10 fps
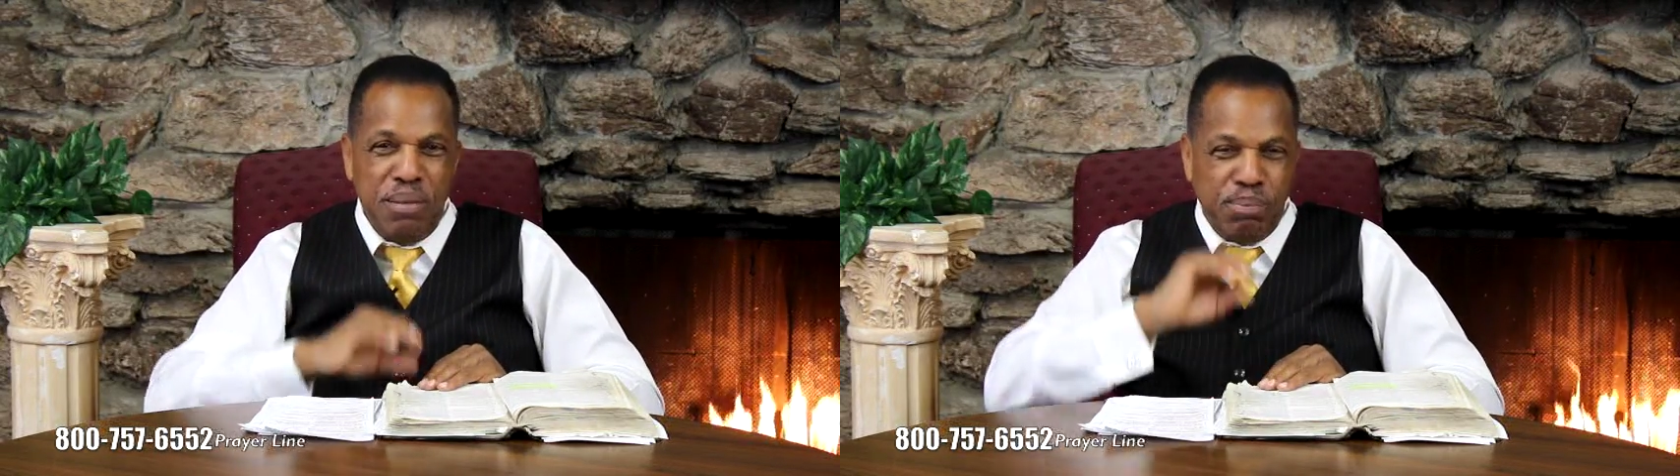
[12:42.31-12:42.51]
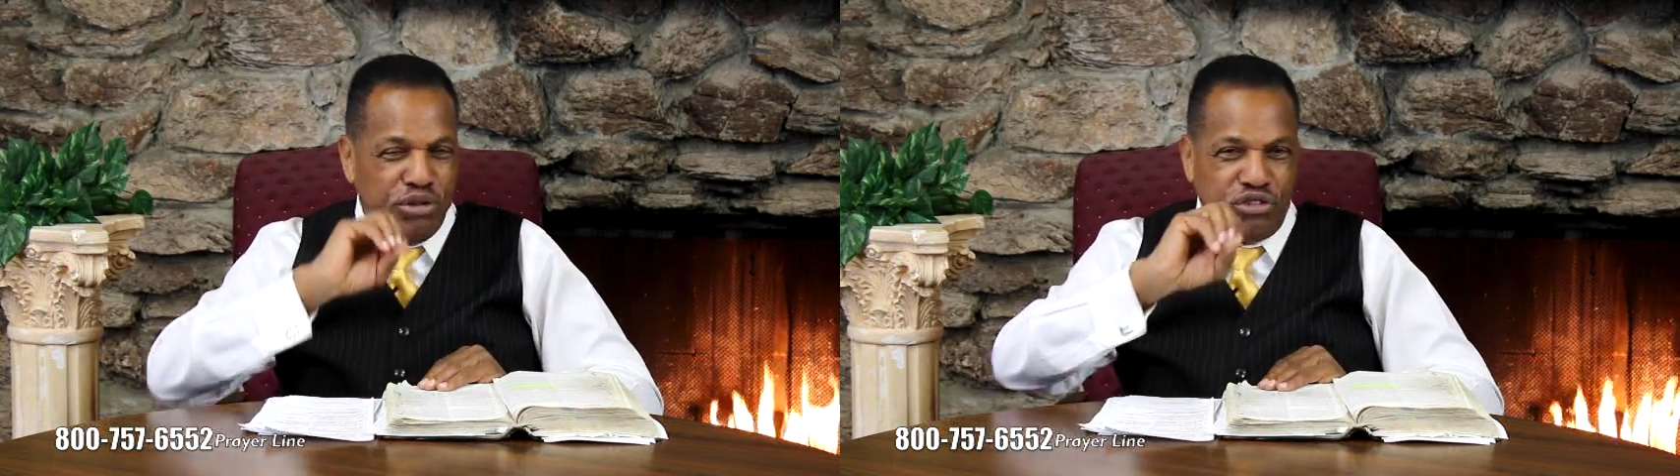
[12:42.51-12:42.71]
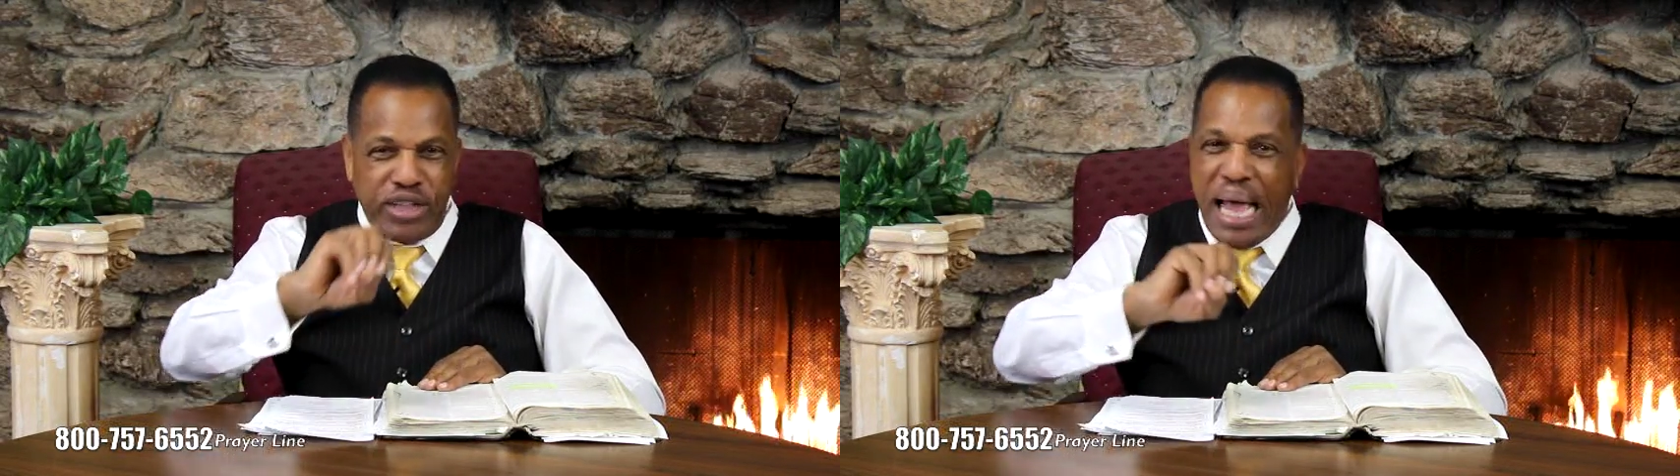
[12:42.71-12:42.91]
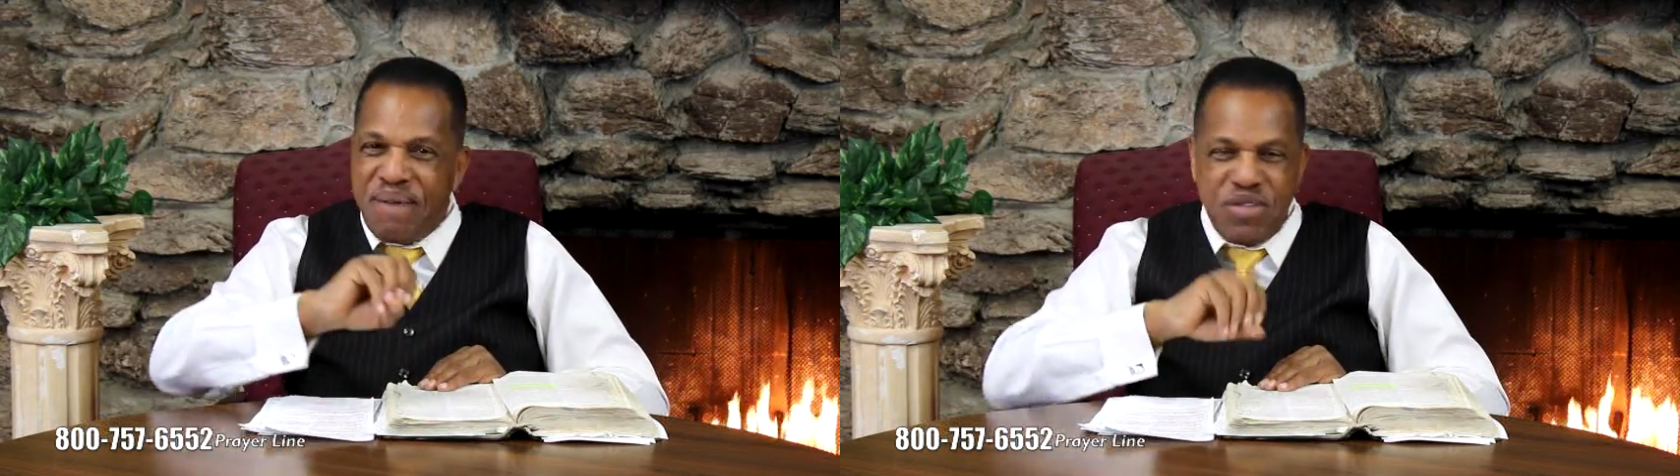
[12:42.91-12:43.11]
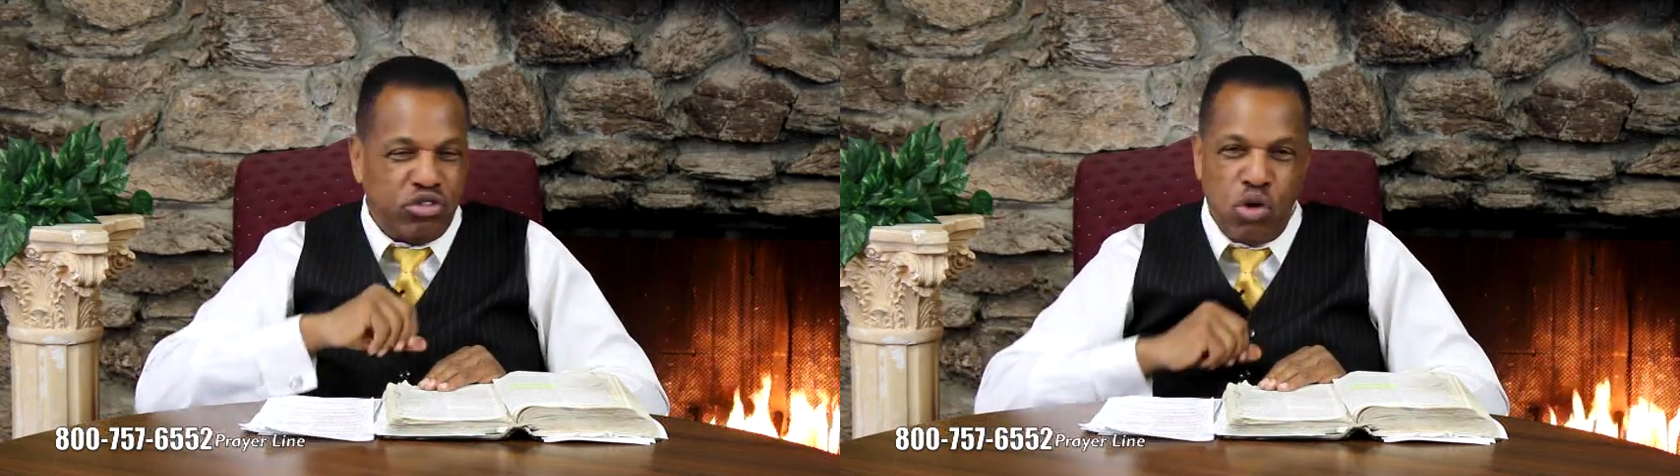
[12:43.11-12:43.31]
My
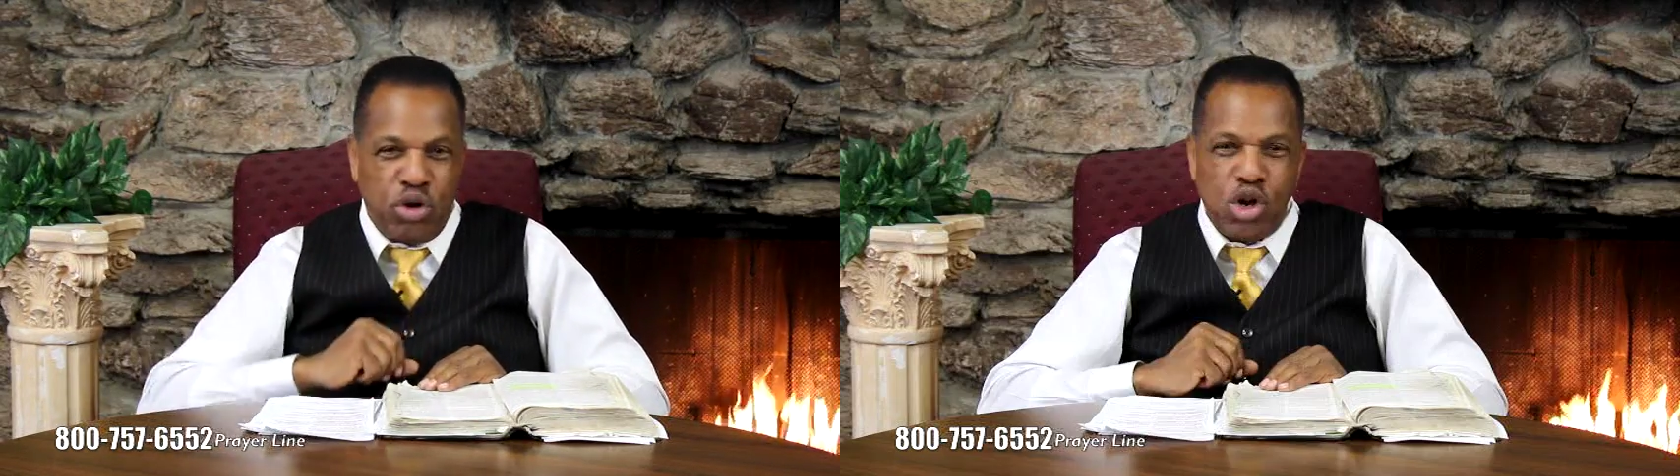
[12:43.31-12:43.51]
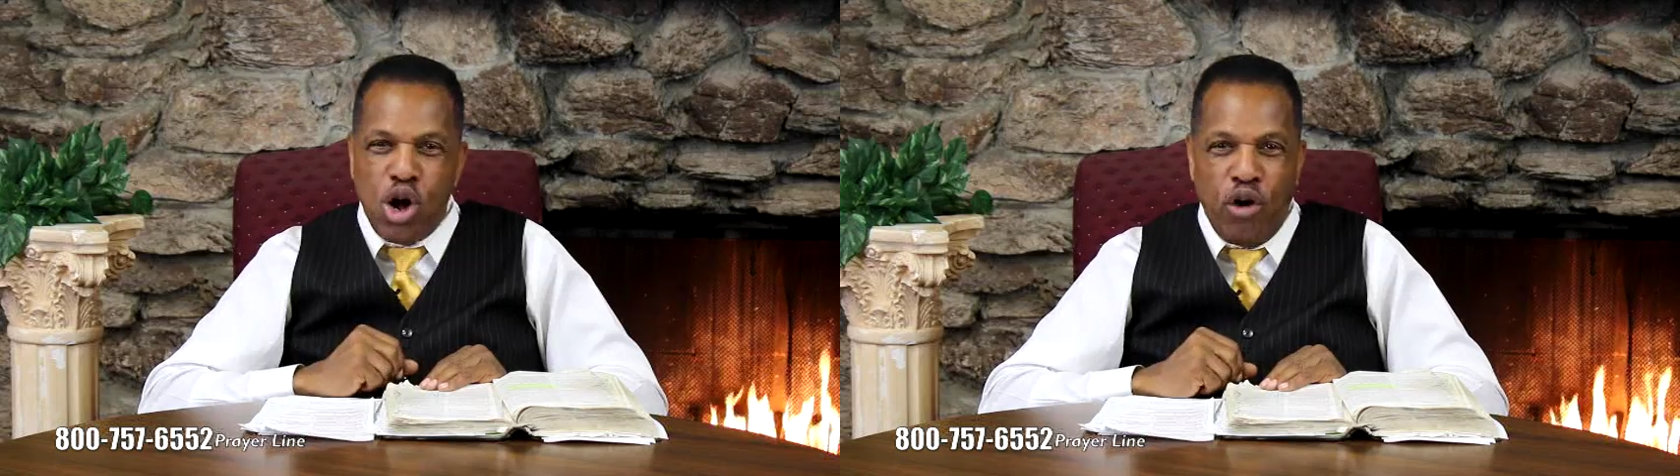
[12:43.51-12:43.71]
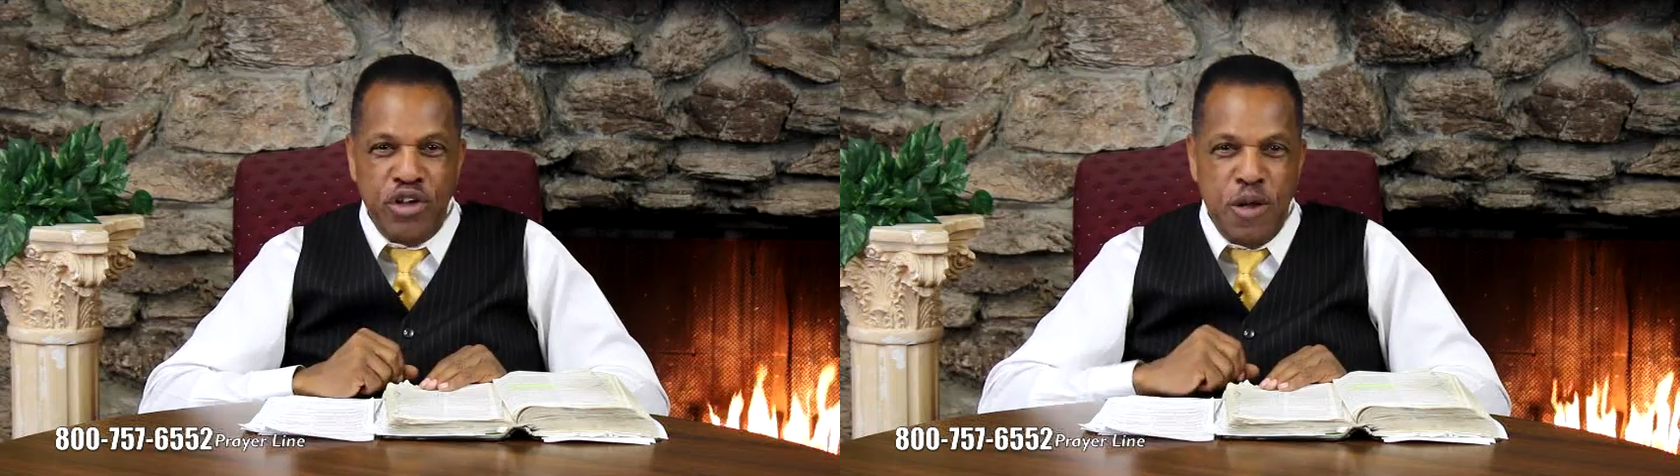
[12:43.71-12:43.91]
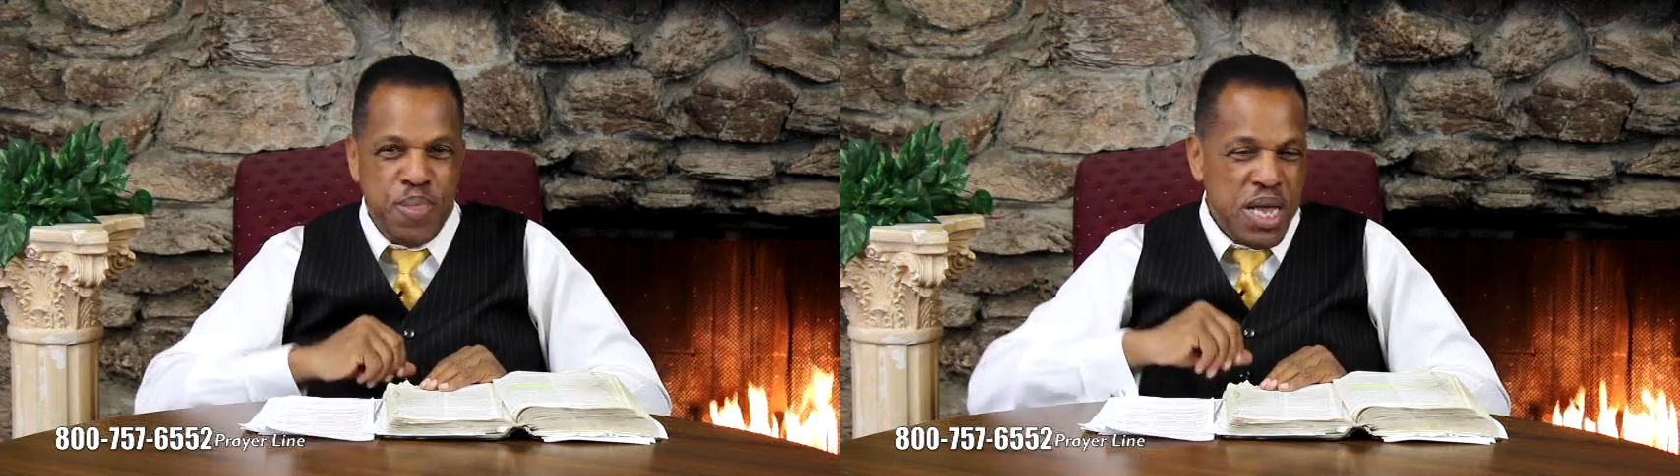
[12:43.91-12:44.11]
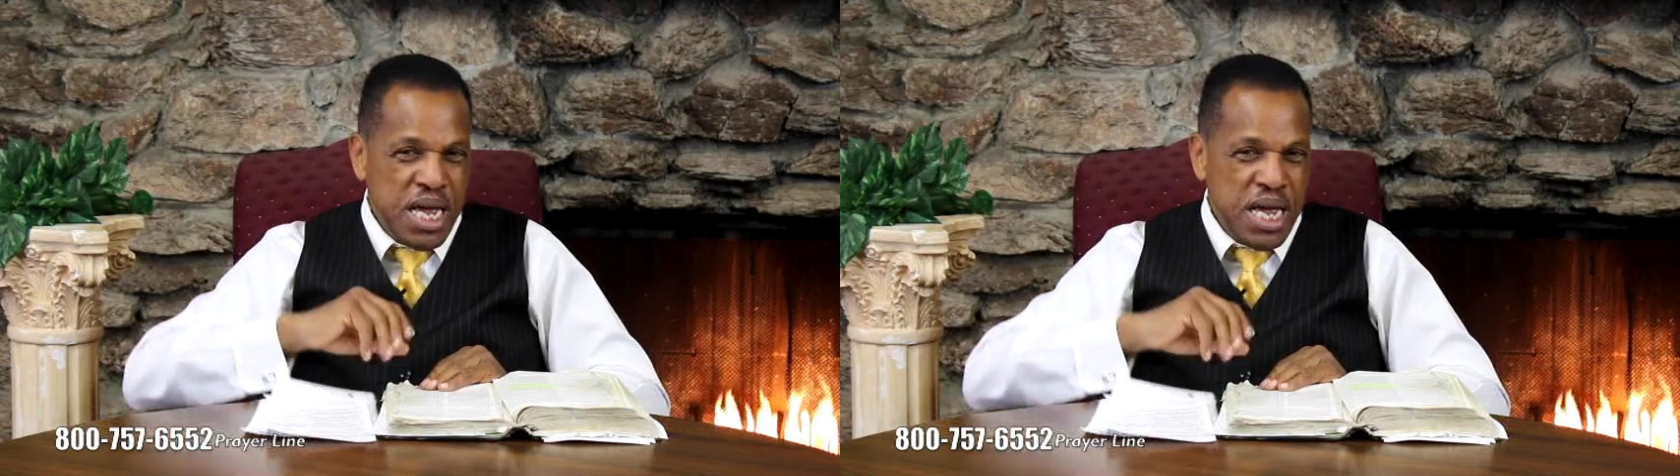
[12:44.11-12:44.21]
staff is going to call you,